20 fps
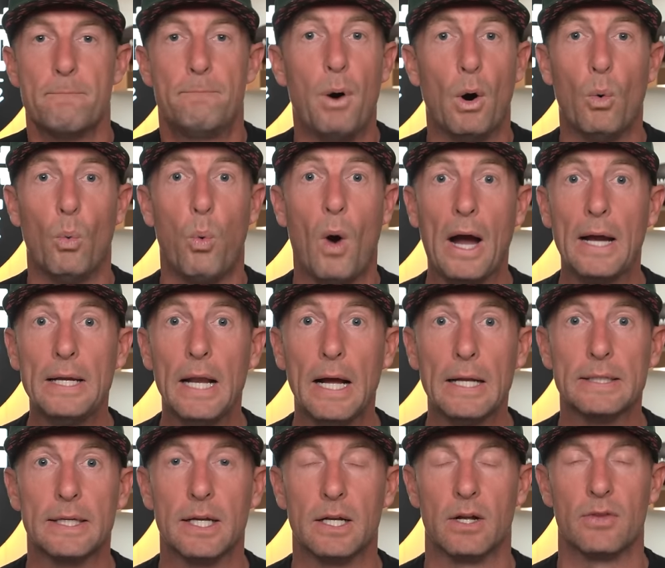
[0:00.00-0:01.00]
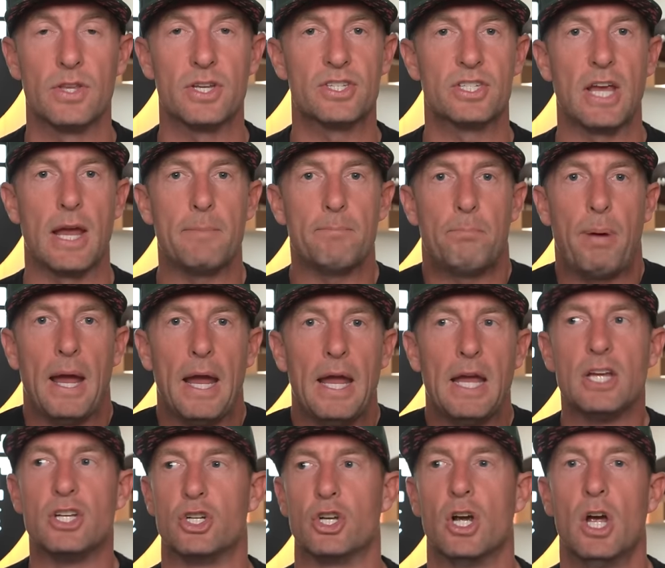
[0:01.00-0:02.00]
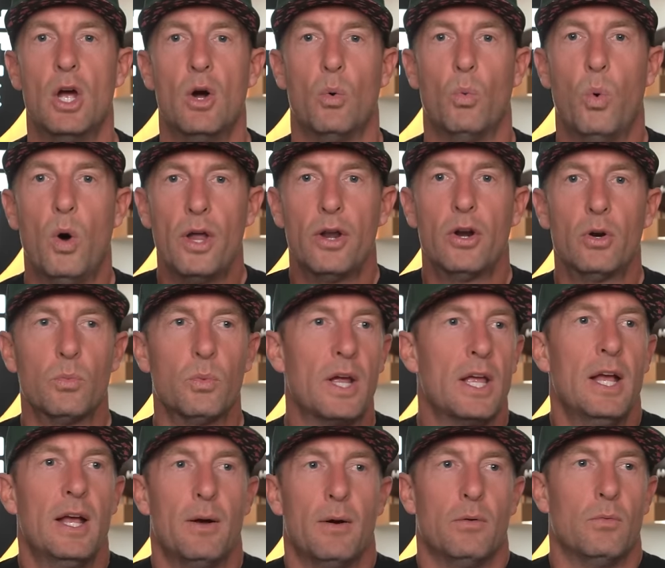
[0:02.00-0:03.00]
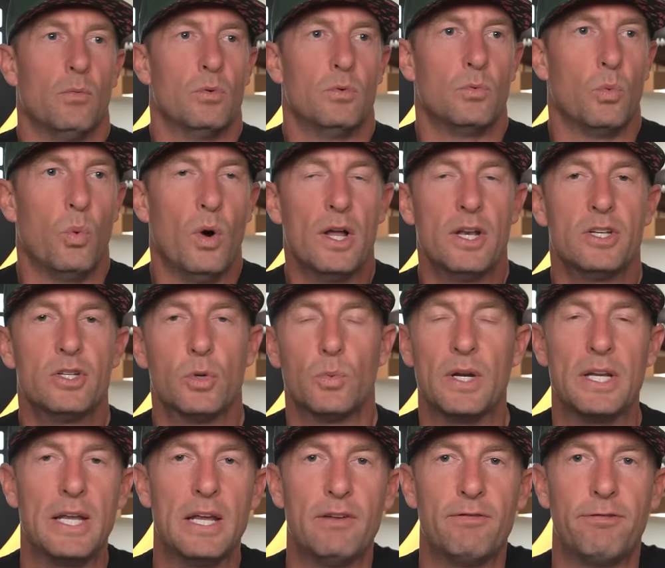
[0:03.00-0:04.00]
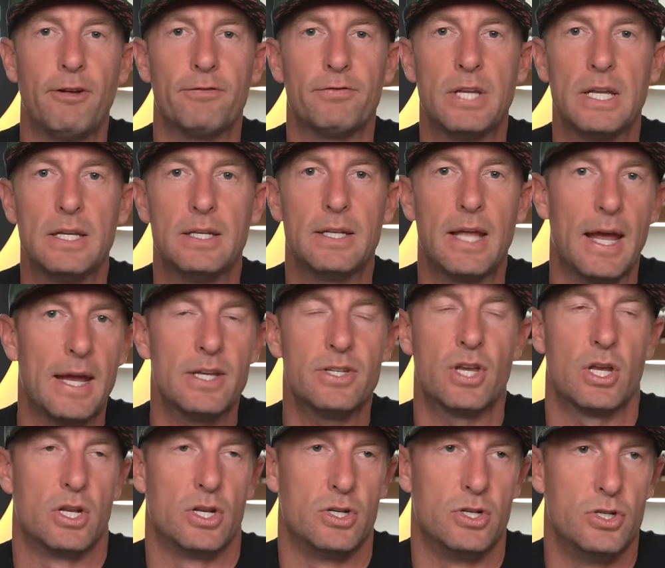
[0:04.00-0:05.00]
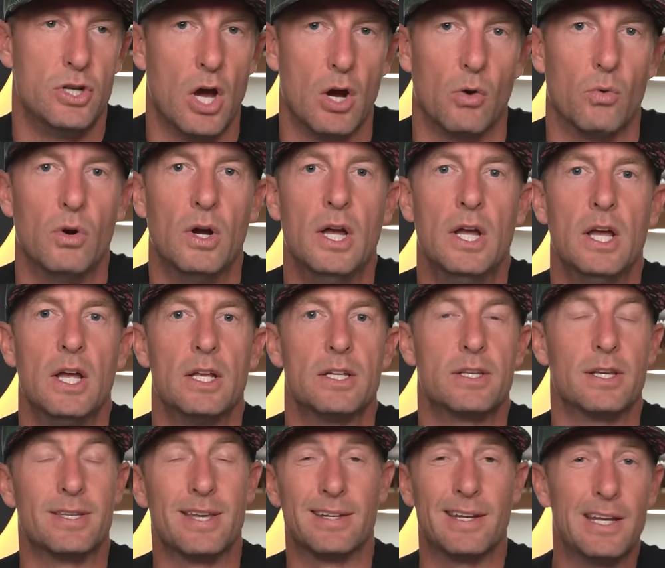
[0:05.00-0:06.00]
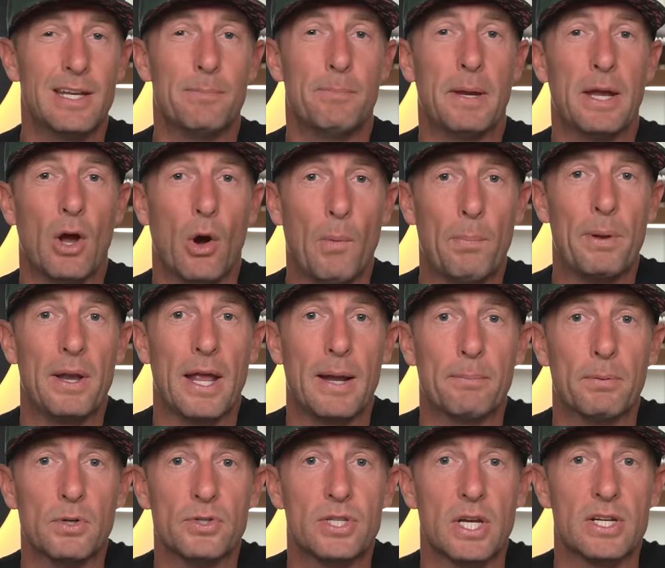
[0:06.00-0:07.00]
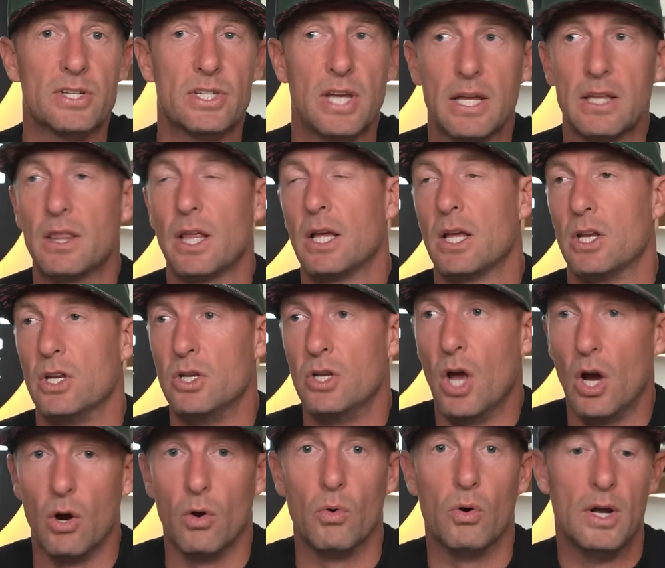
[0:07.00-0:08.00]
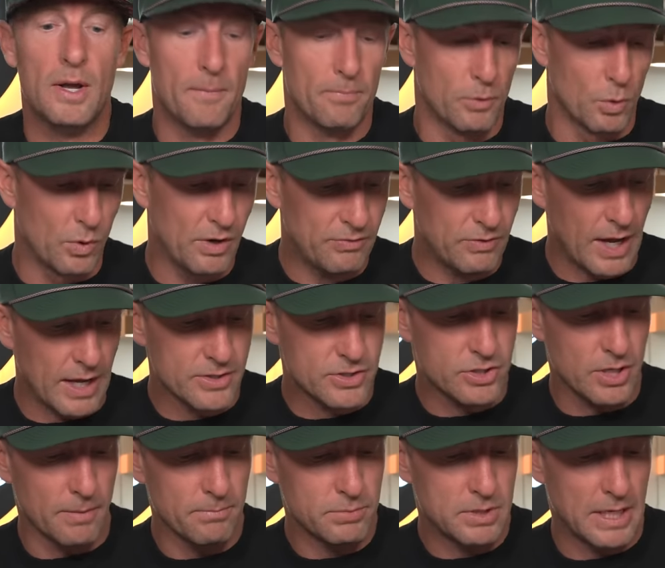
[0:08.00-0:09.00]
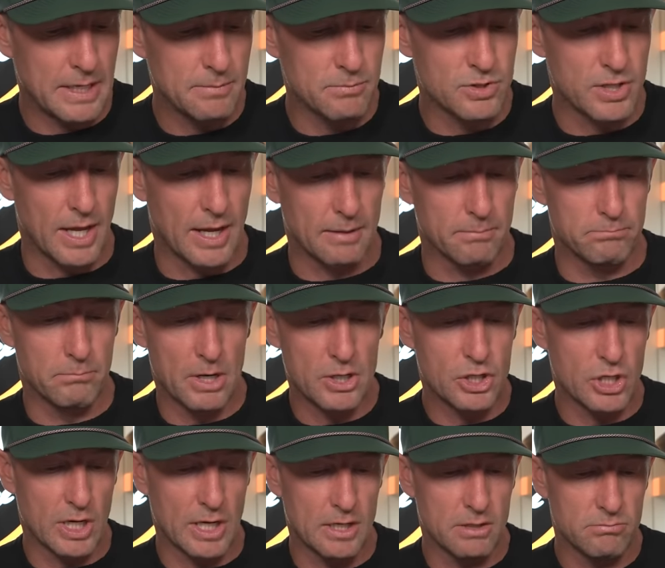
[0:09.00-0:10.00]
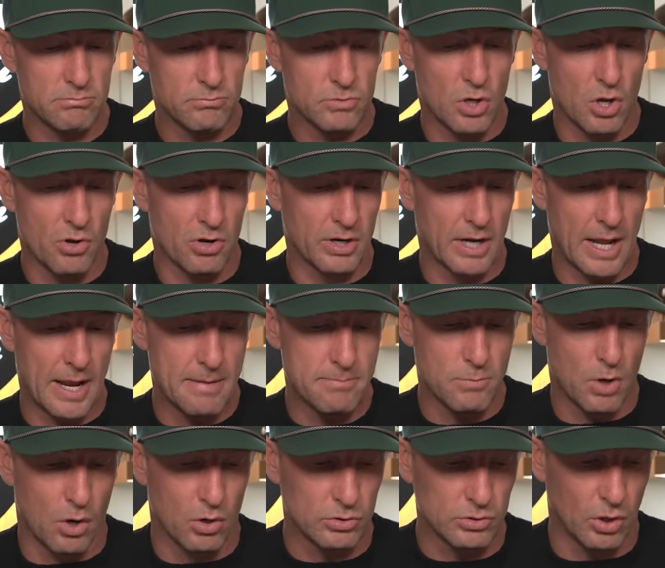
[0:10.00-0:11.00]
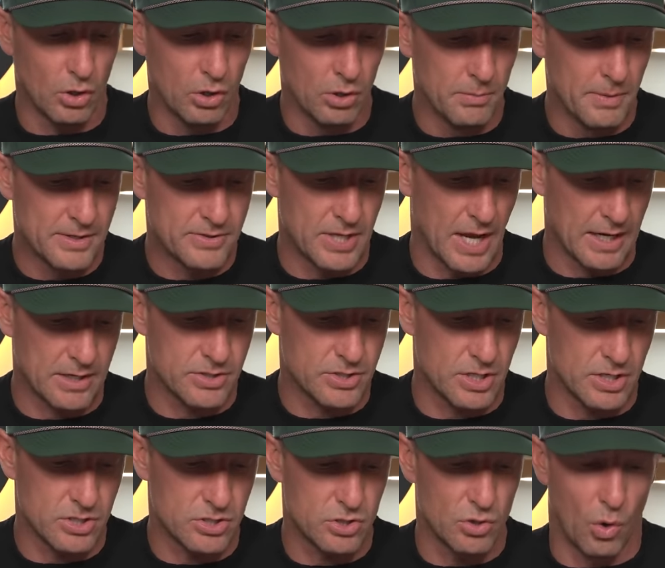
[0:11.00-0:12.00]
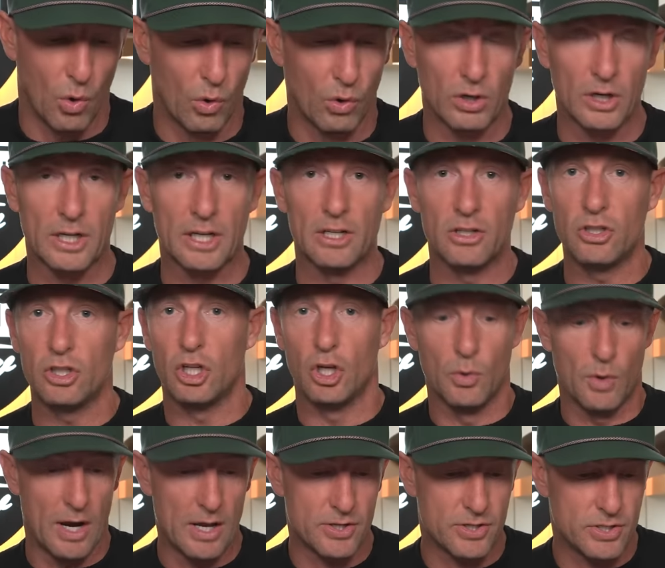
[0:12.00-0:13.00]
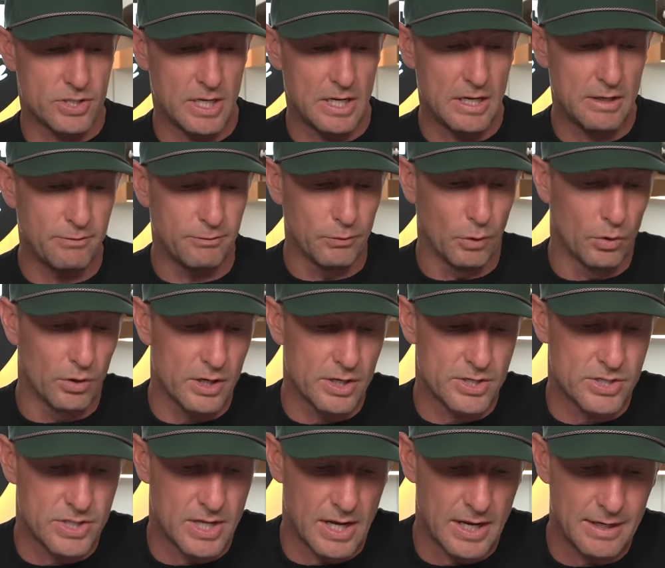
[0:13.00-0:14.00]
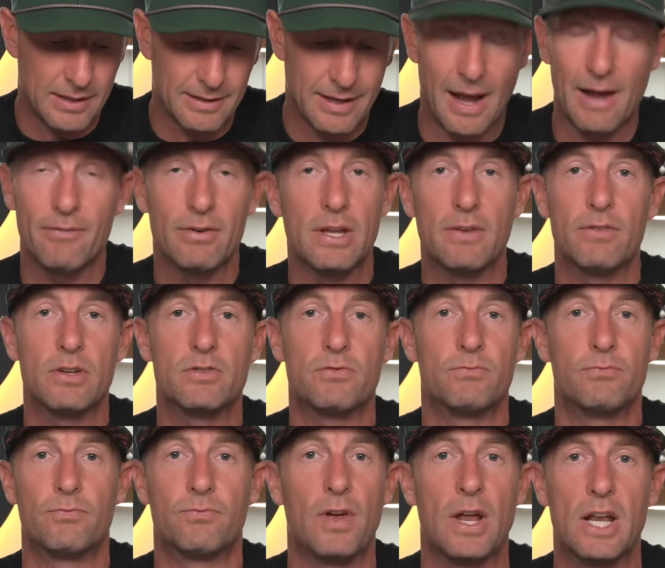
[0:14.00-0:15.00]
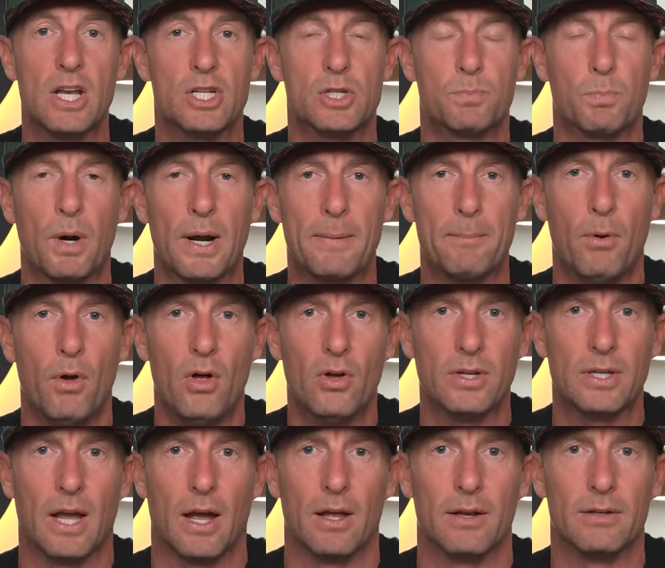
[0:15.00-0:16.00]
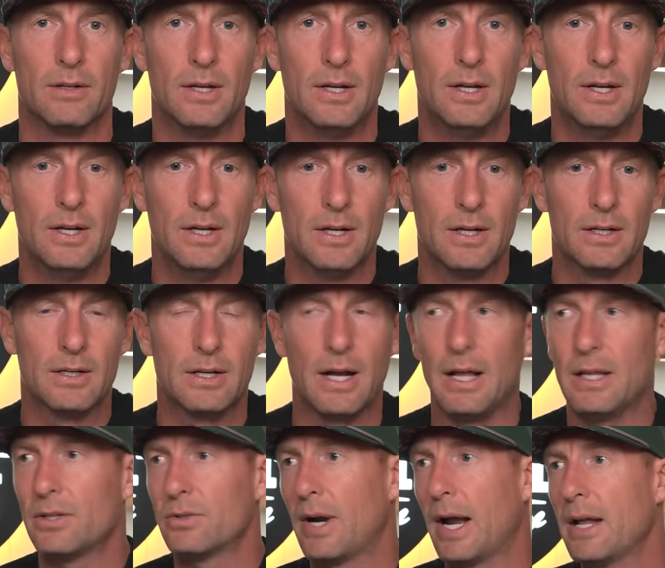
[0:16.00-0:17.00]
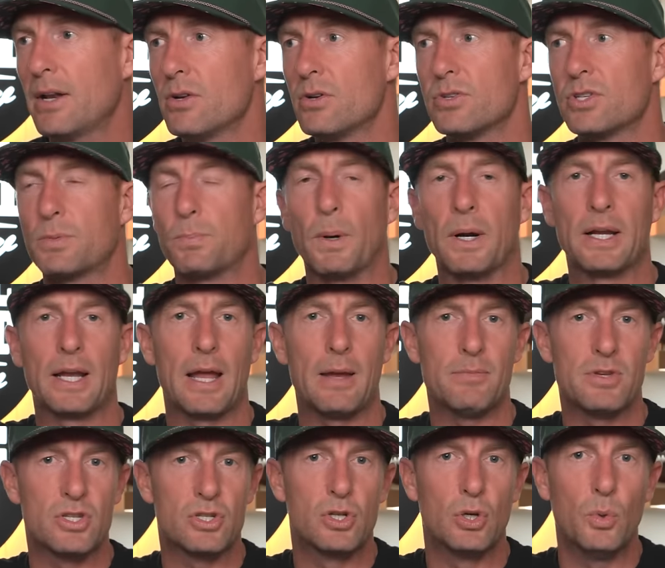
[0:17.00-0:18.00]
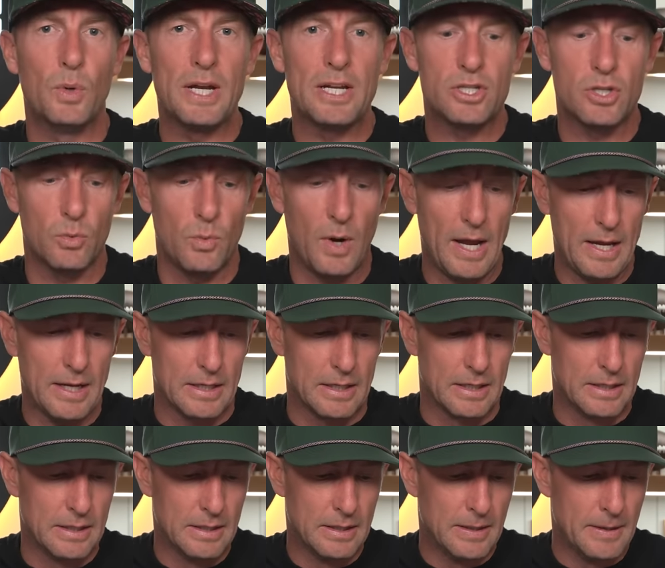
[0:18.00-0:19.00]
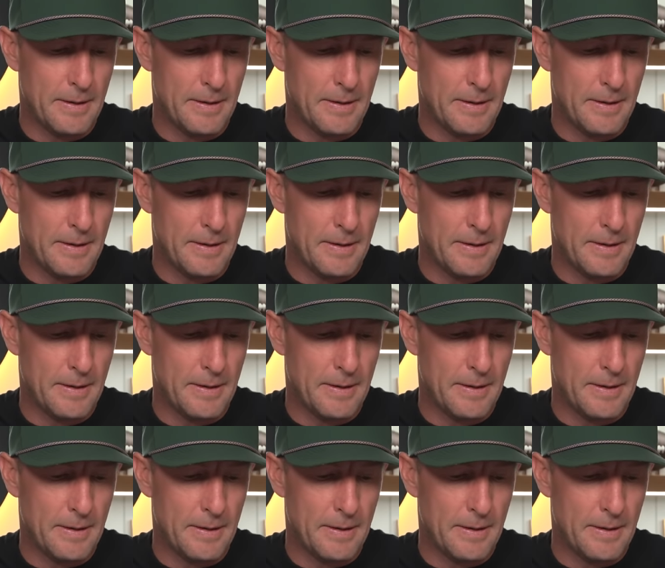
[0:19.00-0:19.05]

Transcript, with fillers: But why not get on the same page? What are we? One, do we need 15 days? No. Does it need to be open April 16th? No. We've got some teams like Michigan, Notre Dame, Oklahoma, Texas, Oregon, USC, Florida State haven't even finished spring ball yet. Colorado's spring game is two weeks away.